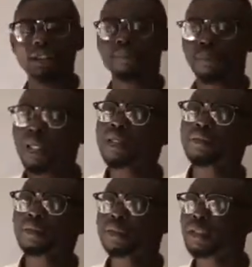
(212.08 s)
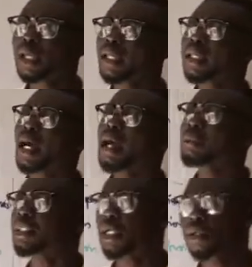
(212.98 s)
its plane in any
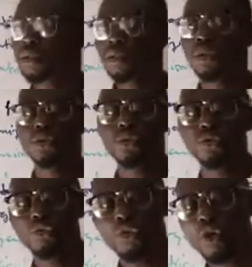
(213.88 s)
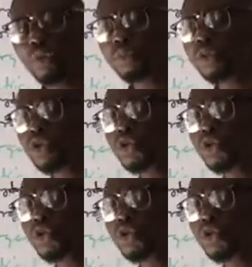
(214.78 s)
diameter to form